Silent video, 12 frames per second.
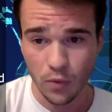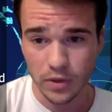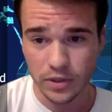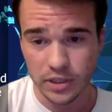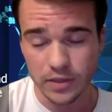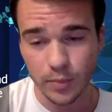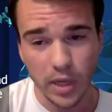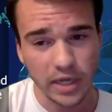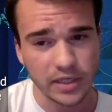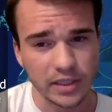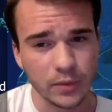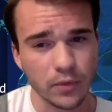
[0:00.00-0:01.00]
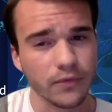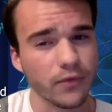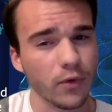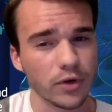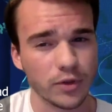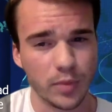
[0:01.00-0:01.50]
which is basically
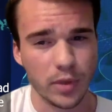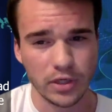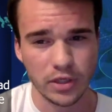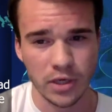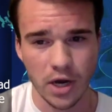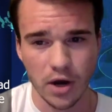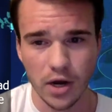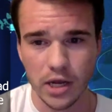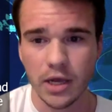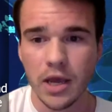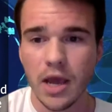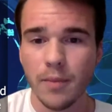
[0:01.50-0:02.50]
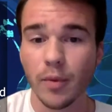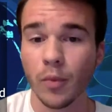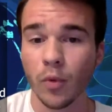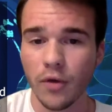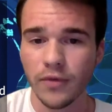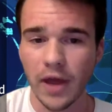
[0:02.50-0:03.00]
reverse Pictionary, but
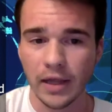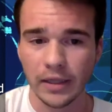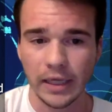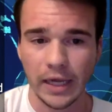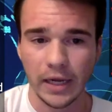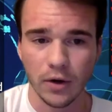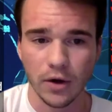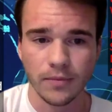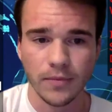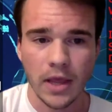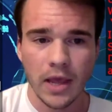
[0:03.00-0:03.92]
more on that later.